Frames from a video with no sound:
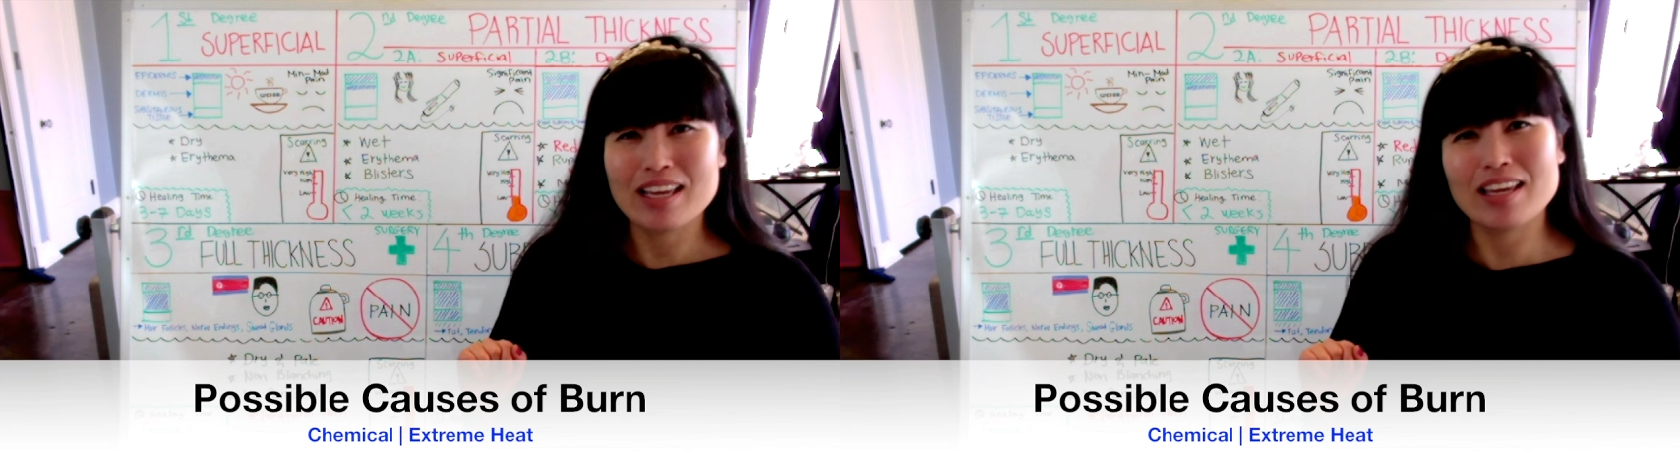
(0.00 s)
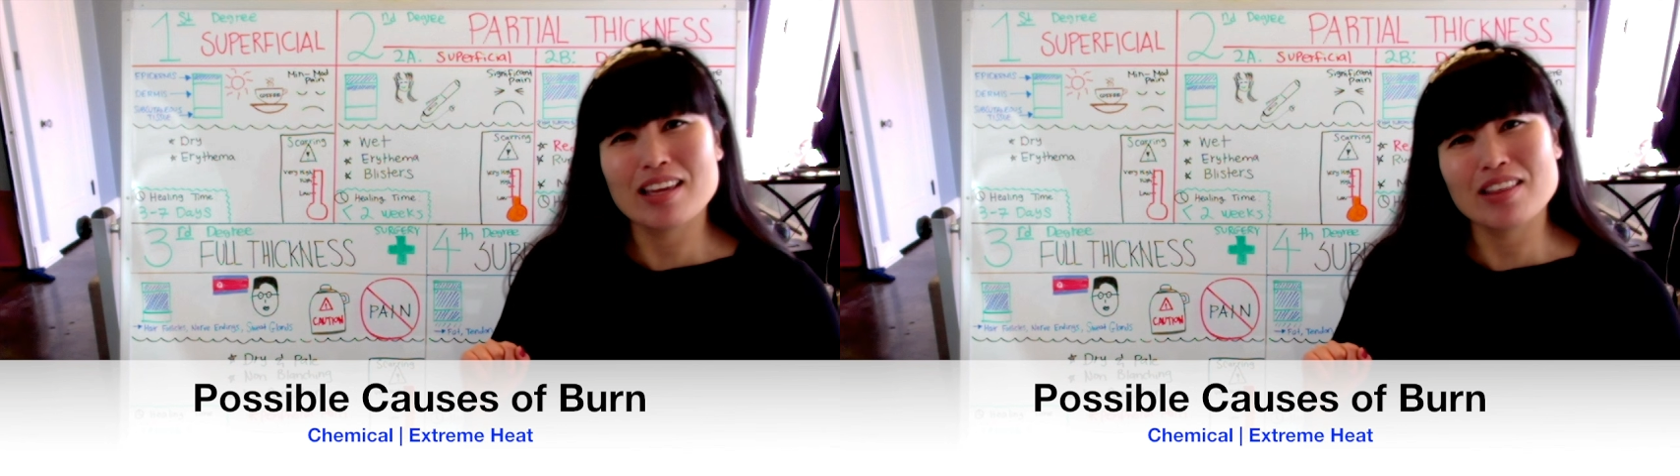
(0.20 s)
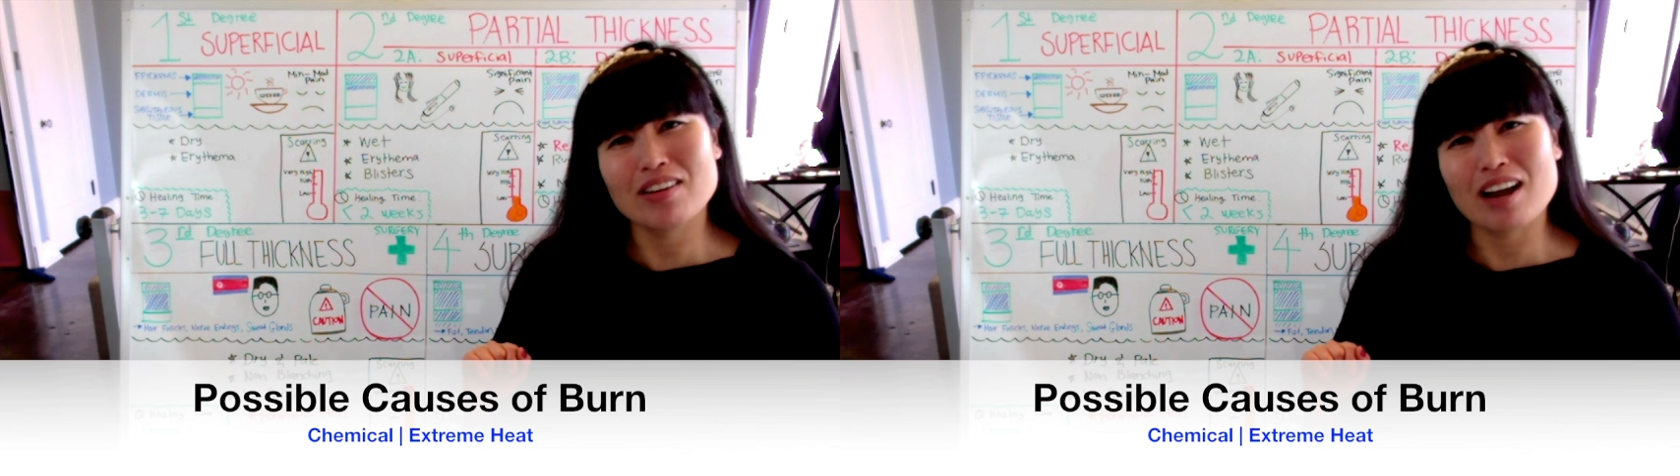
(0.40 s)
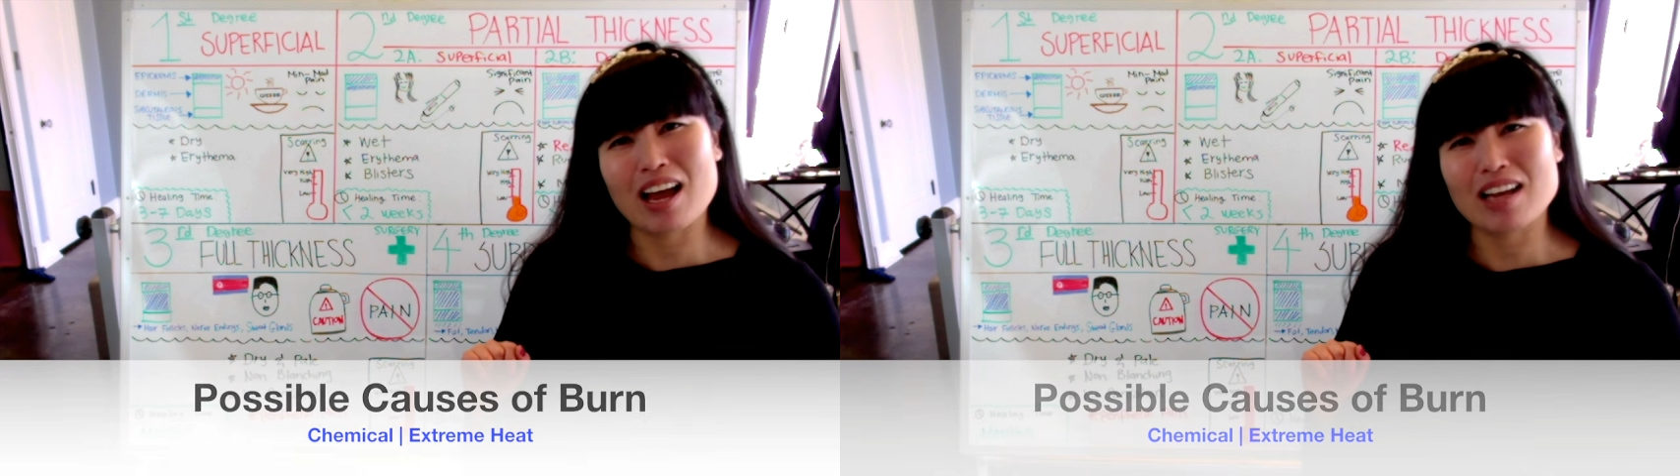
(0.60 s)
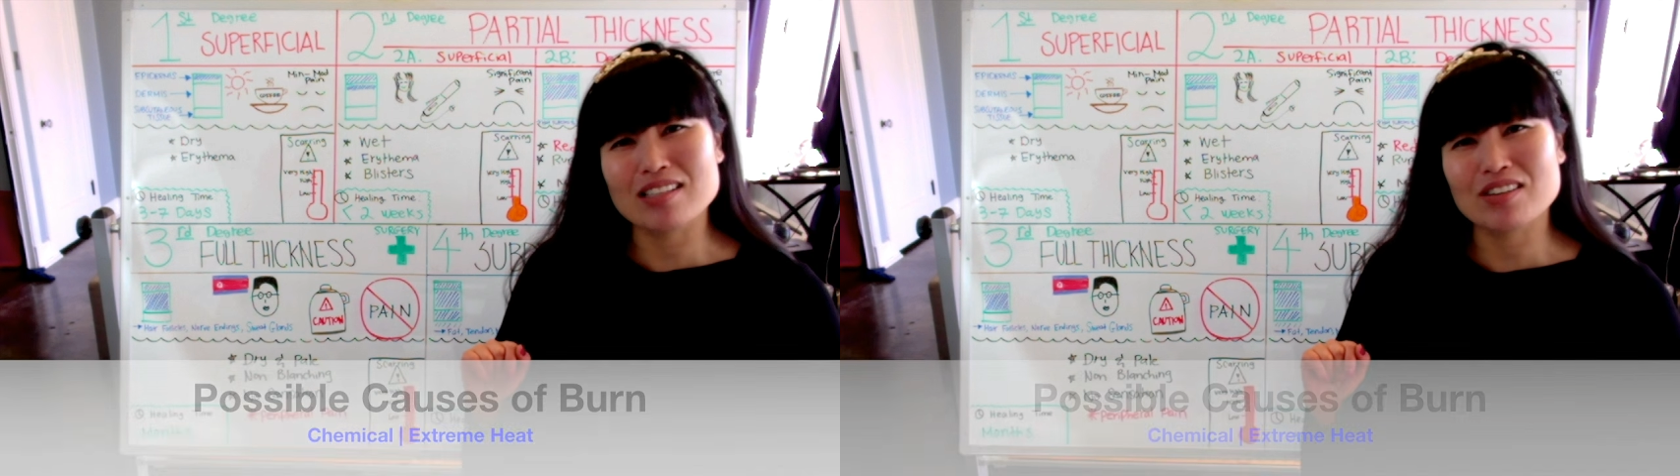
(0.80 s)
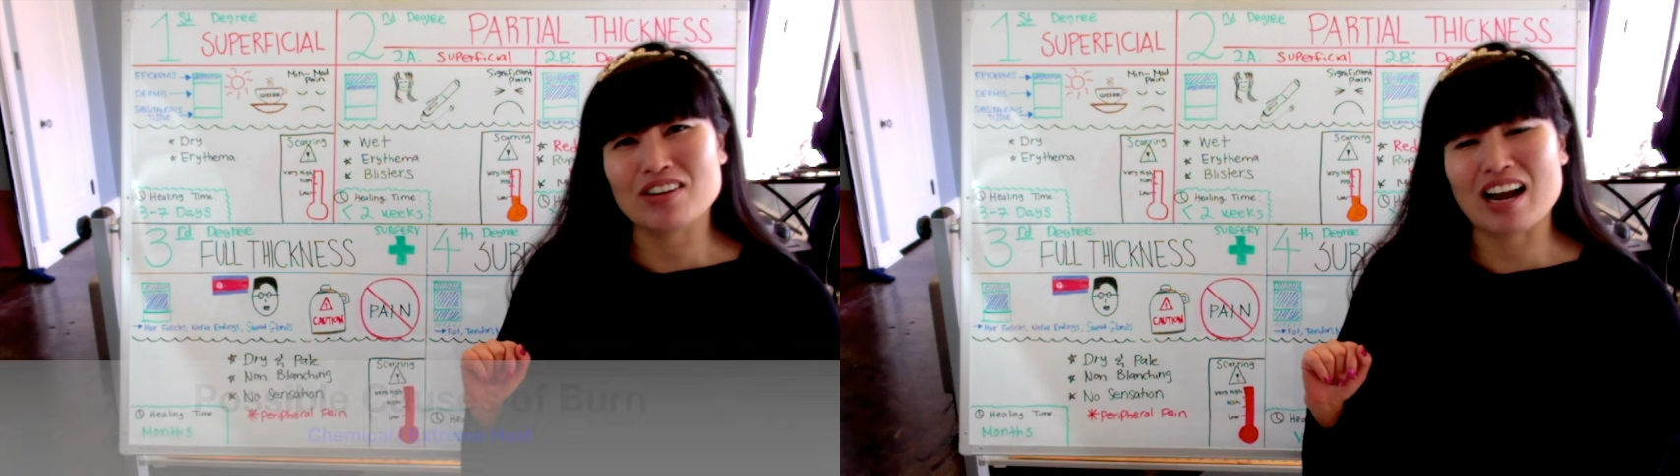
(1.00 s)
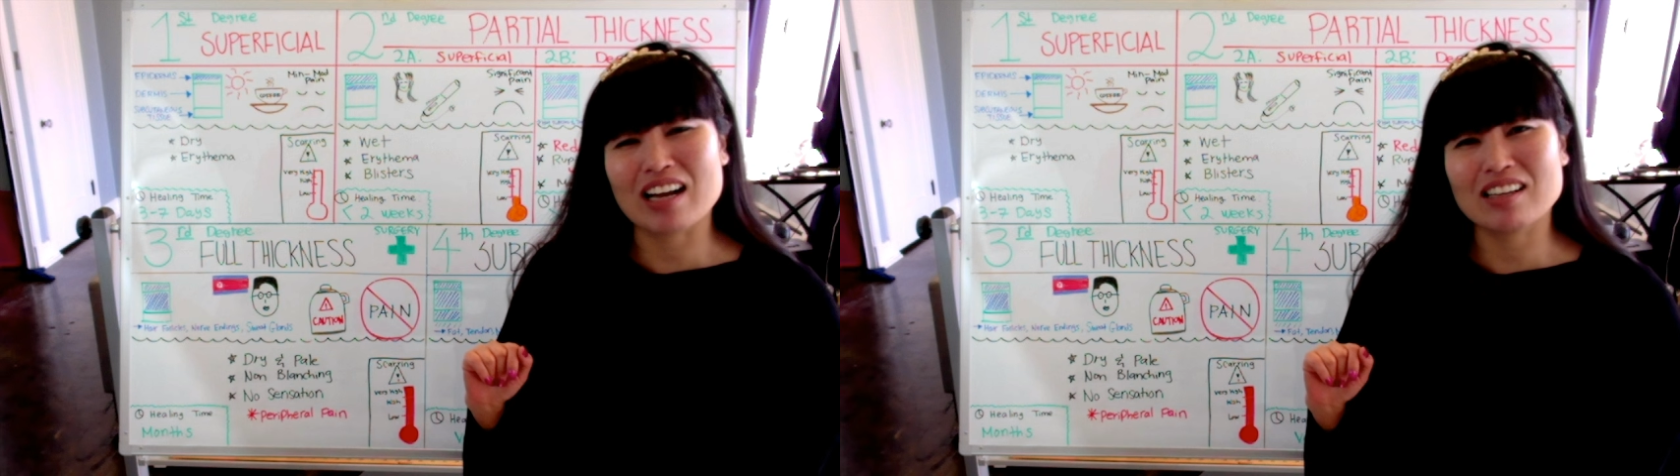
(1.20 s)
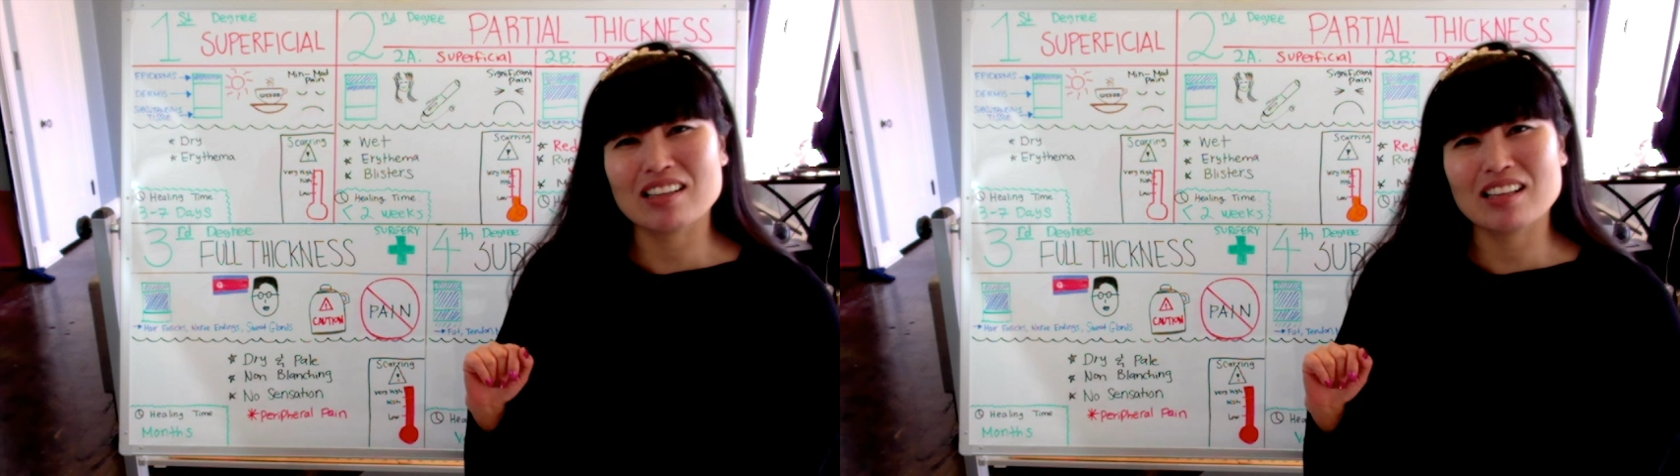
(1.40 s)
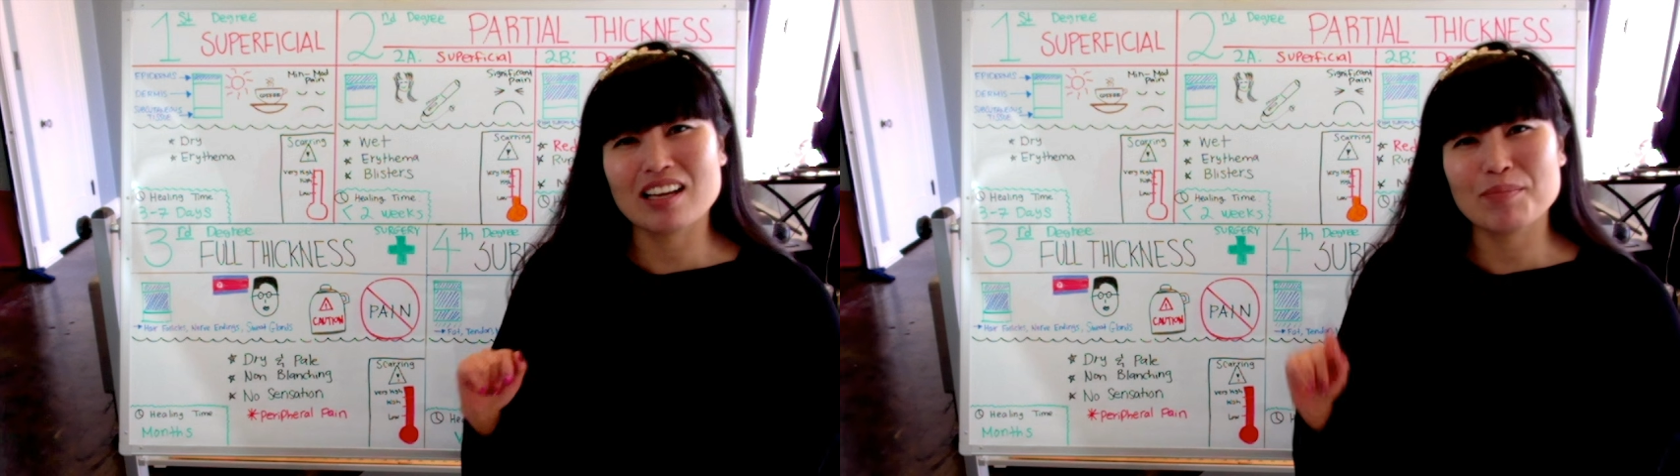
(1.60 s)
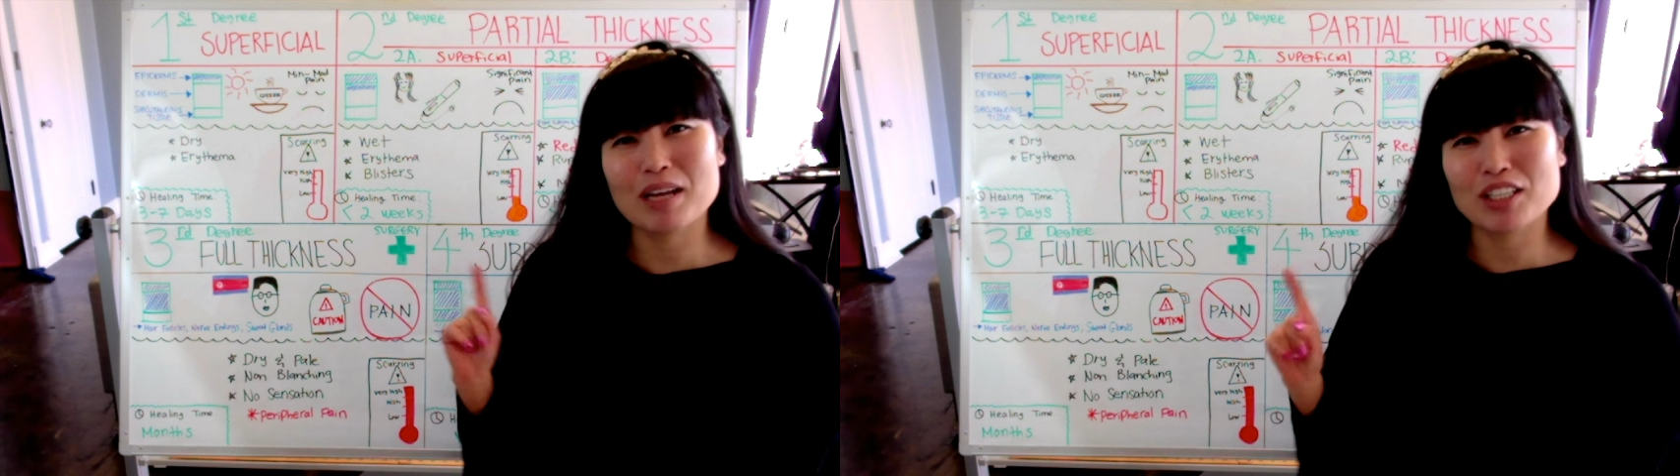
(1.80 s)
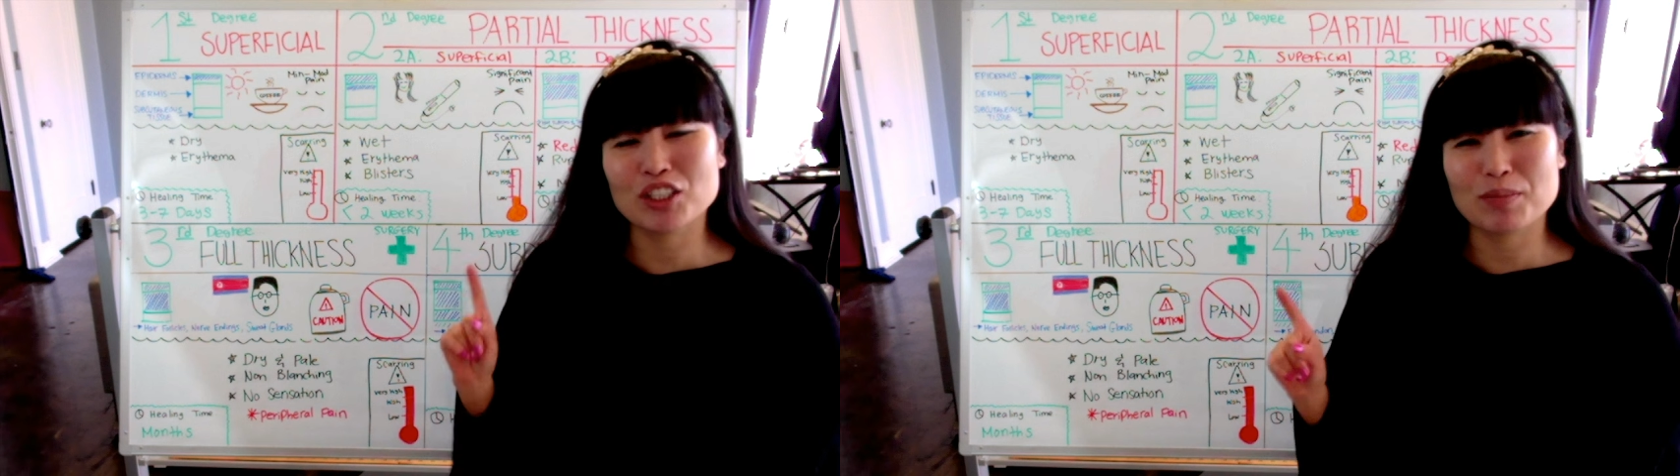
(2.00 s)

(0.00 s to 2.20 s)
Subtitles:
either acid or alkali, I'm not sure,